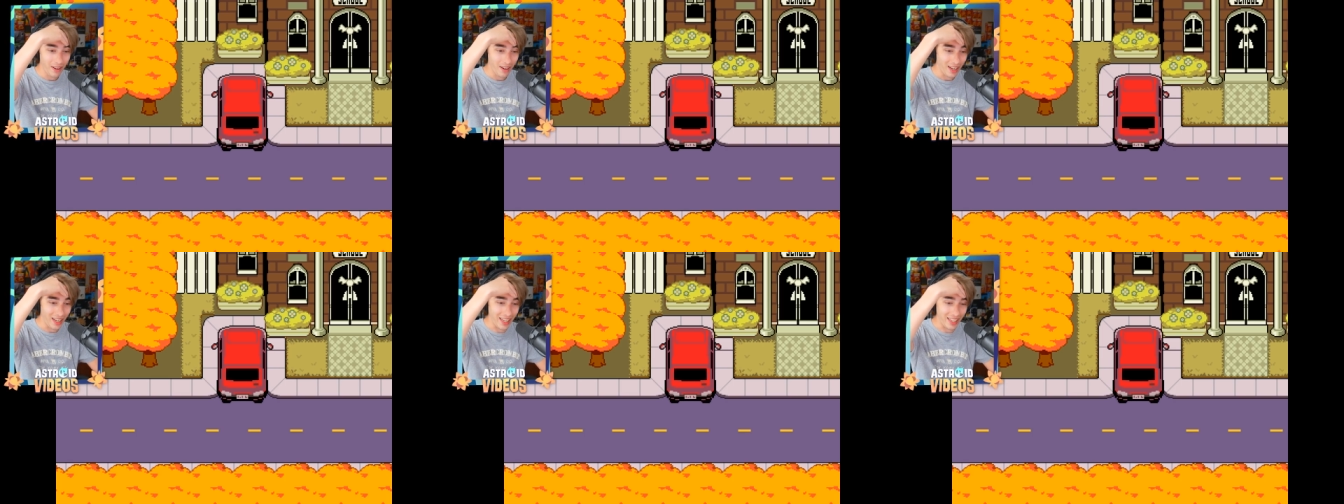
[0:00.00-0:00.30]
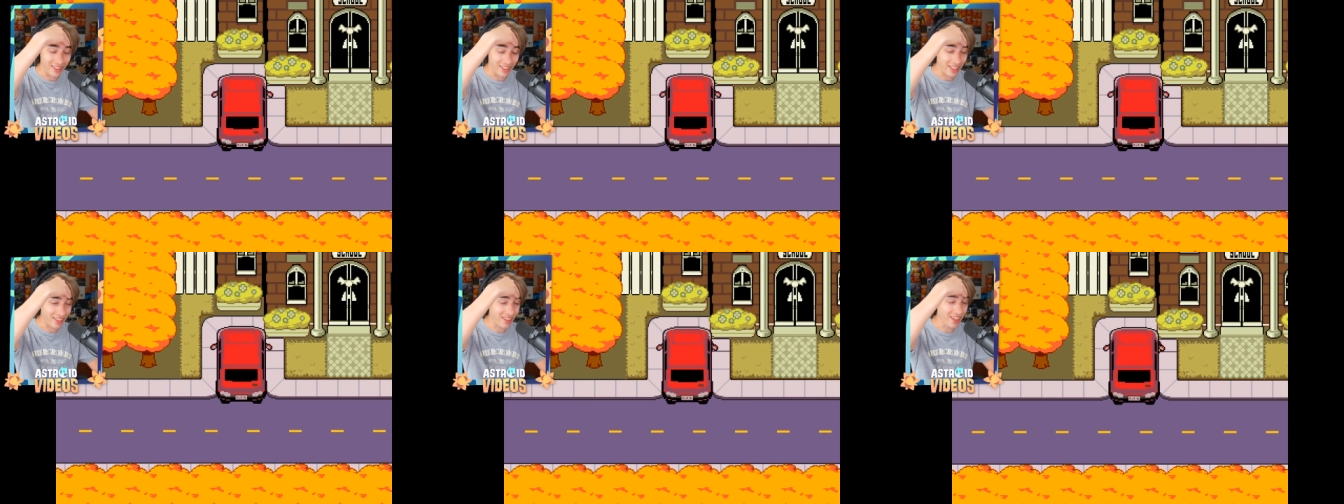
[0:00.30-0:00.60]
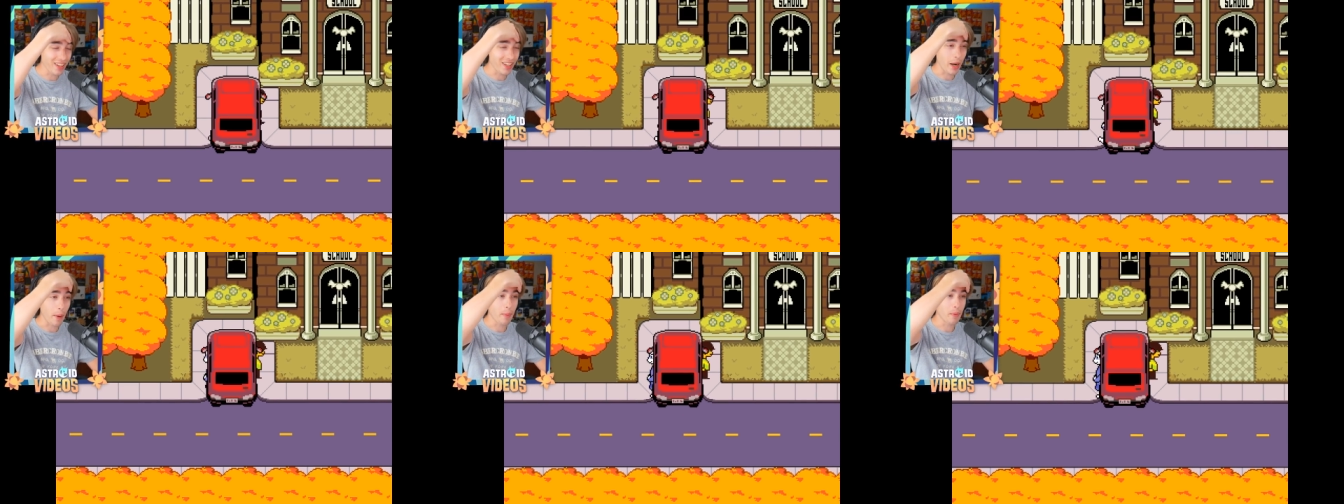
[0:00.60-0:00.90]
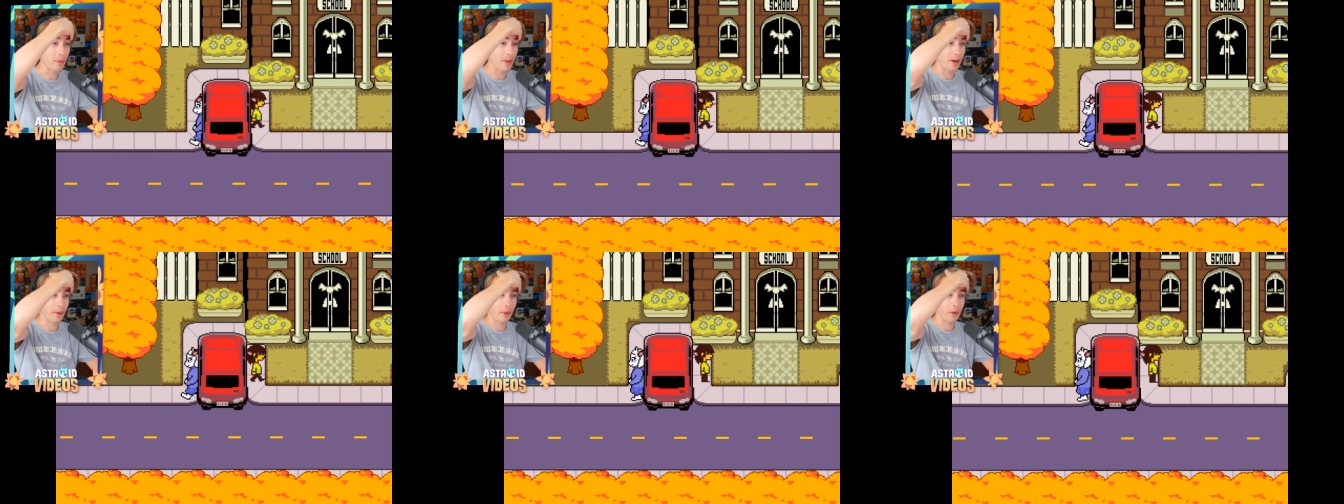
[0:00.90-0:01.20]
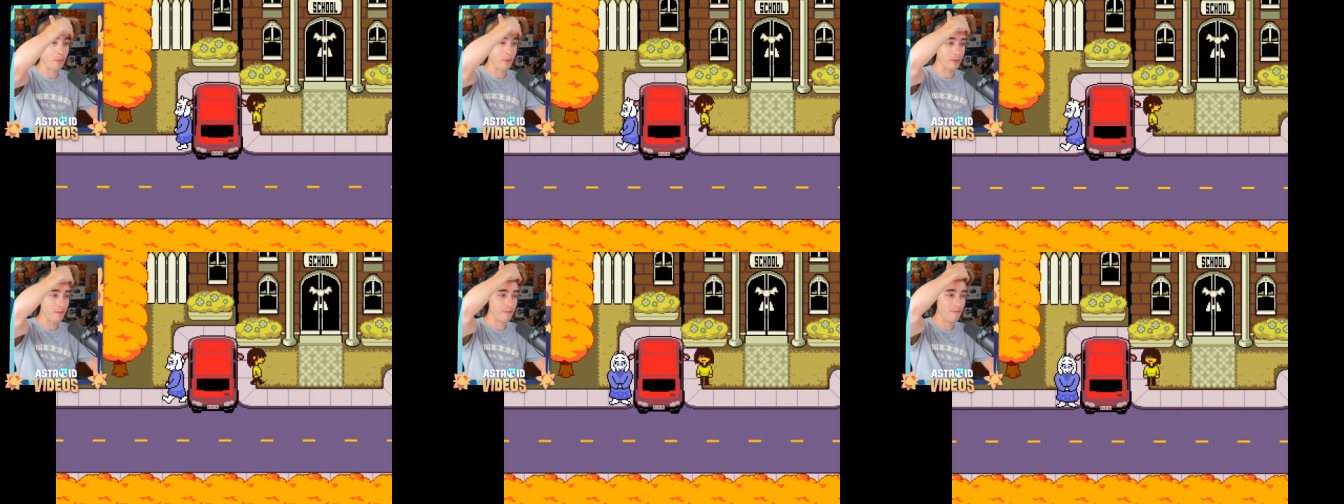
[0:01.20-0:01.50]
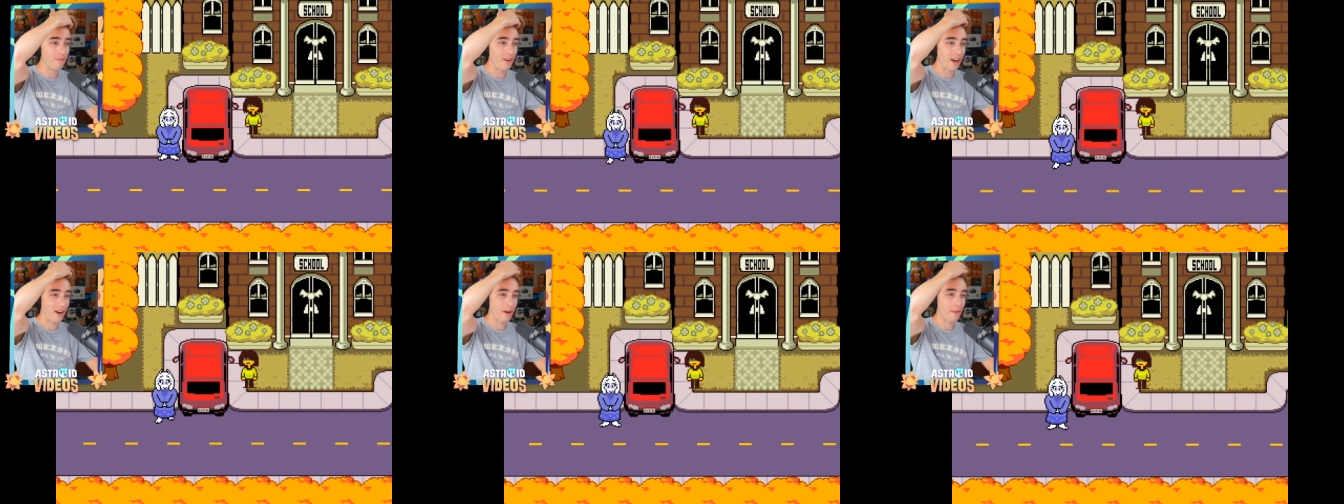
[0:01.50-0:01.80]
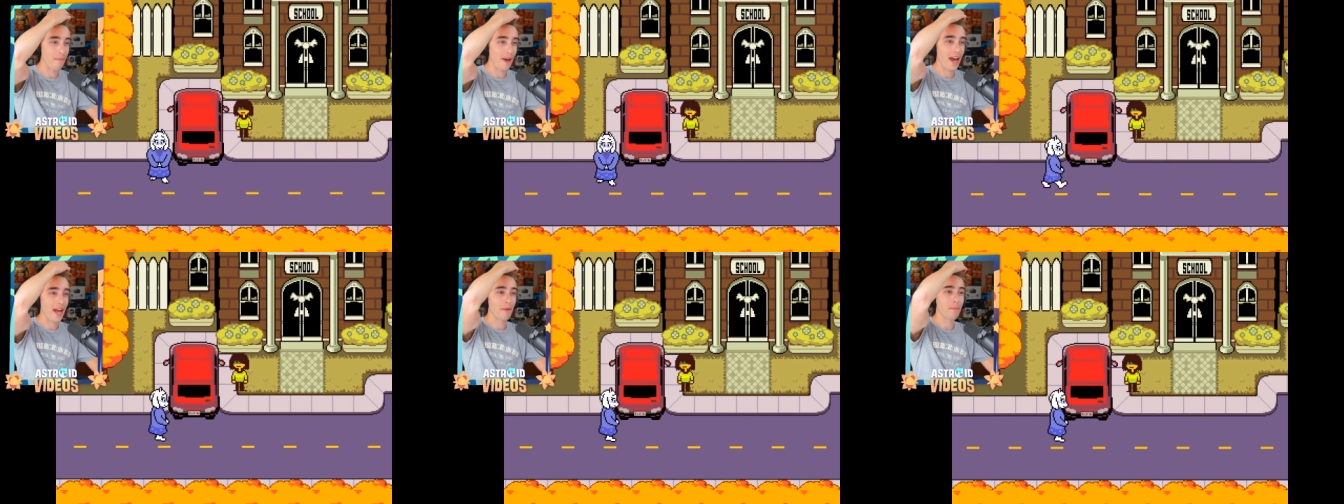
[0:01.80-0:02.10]
It's, it's gonna come to me and I'm gonna be very
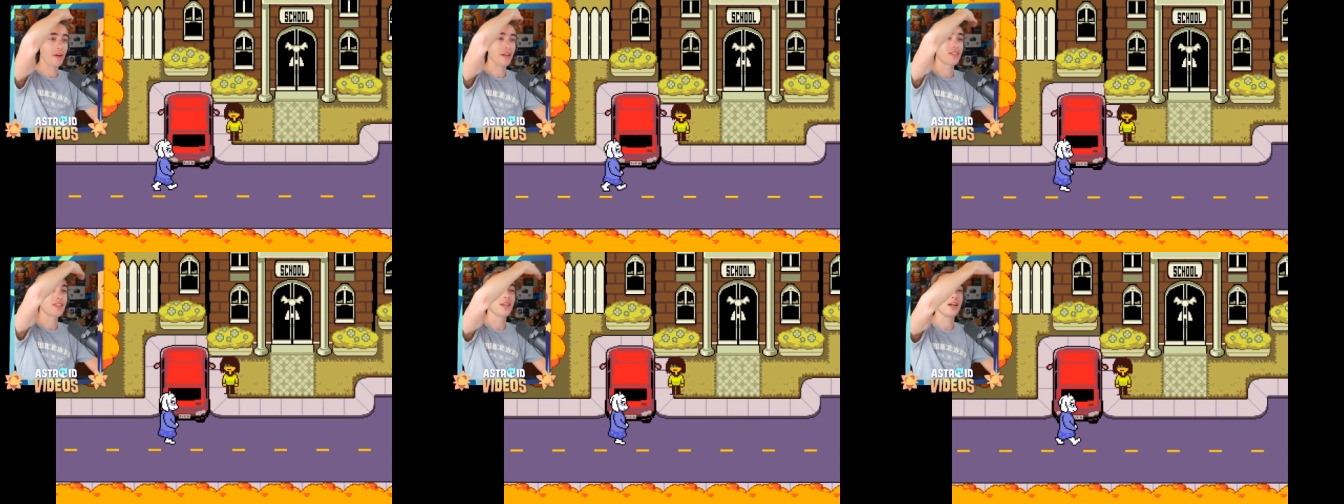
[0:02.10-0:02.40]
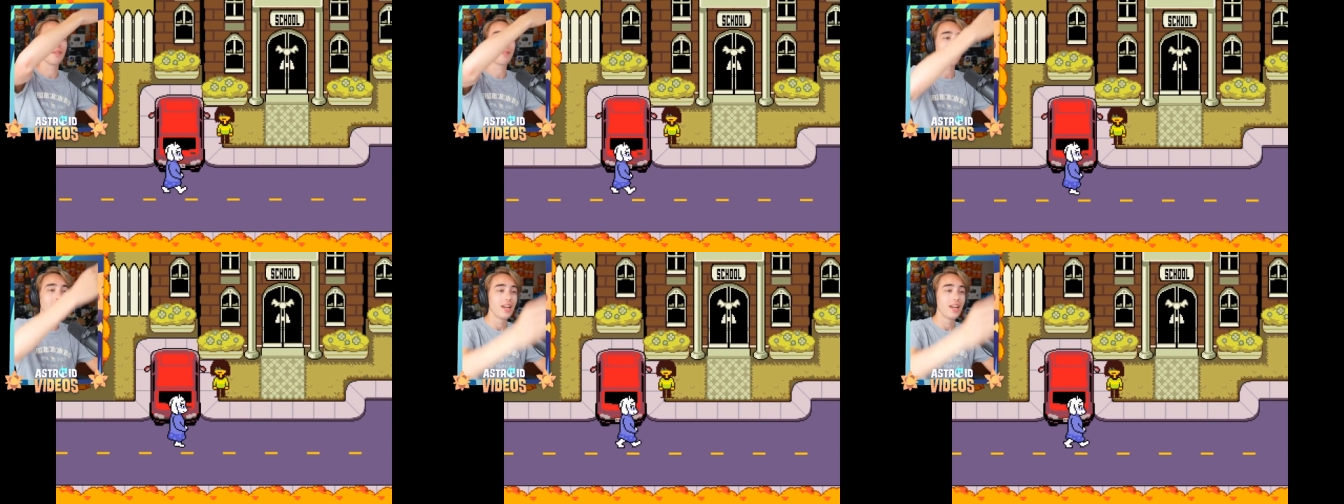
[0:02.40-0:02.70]
mad at myself.